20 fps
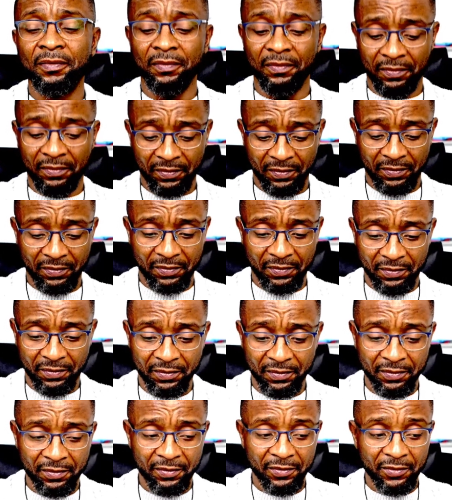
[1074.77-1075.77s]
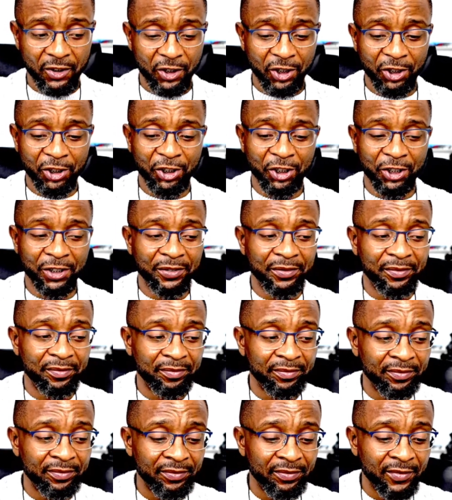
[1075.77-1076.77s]
Mayagu, you are doing very well,
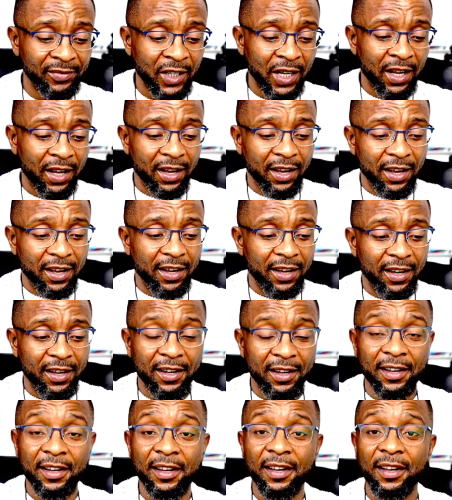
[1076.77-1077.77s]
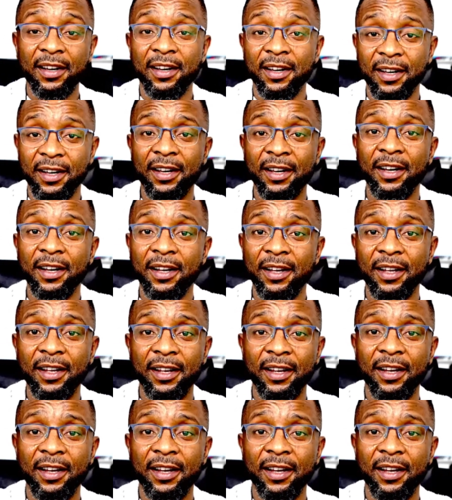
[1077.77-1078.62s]
bringing a lot of these things to light.